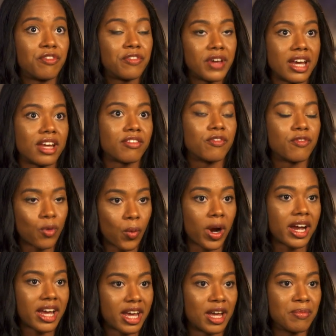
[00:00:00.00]
fit
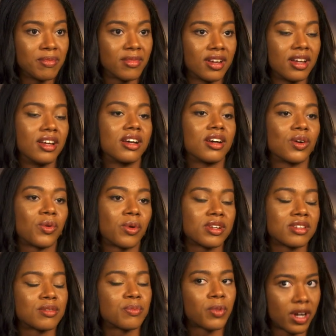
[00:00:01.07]
for him,
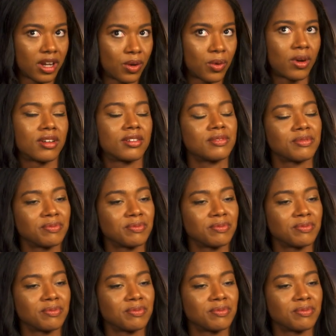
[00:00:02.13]
was pretty cool.